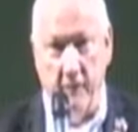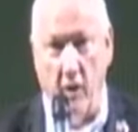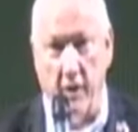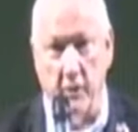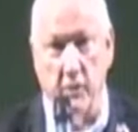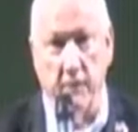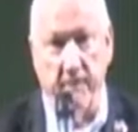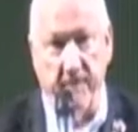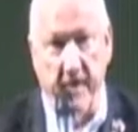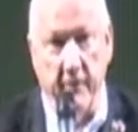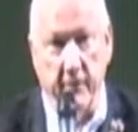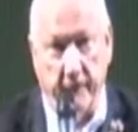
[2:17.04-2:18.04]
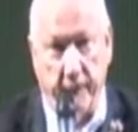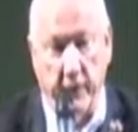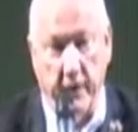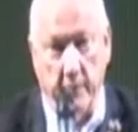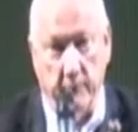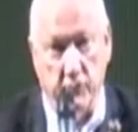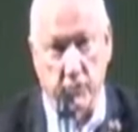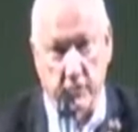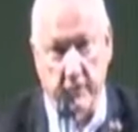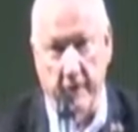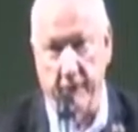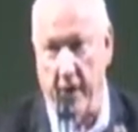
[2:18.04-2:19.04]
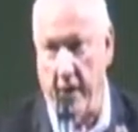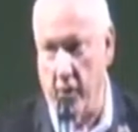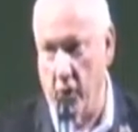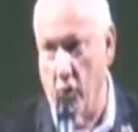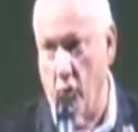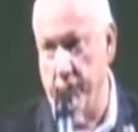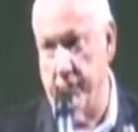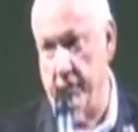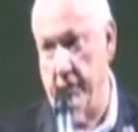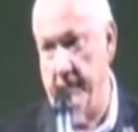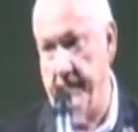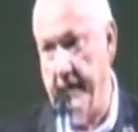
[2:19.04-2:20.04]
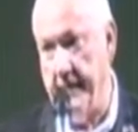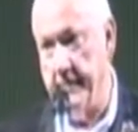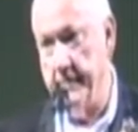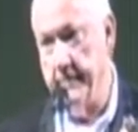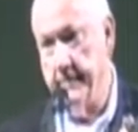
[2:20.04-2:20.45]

they ought to defend the freedoms they've taken an oath to defend.